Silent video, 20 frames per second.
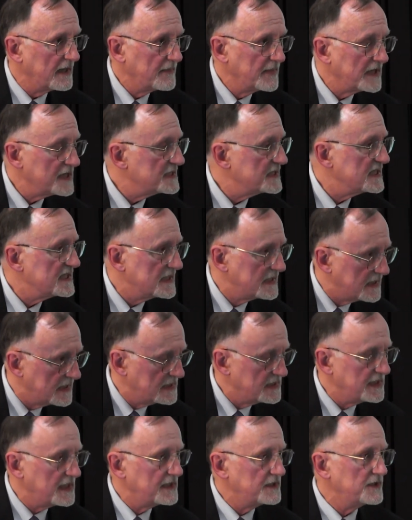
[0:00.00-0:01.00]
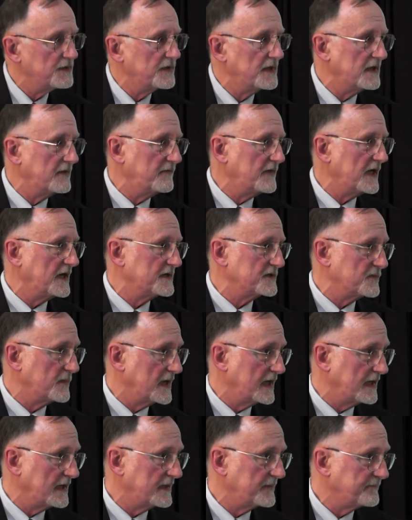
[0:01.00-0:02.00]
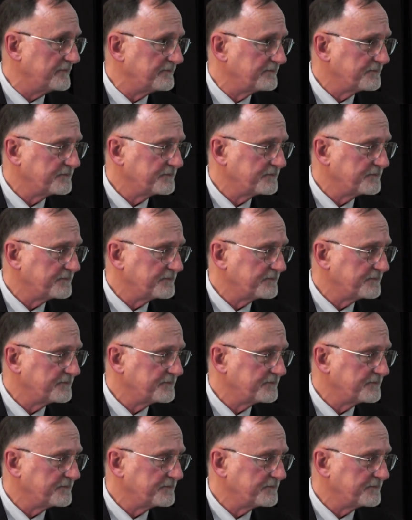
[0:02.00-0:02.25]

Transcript: because it continued in Venezuela.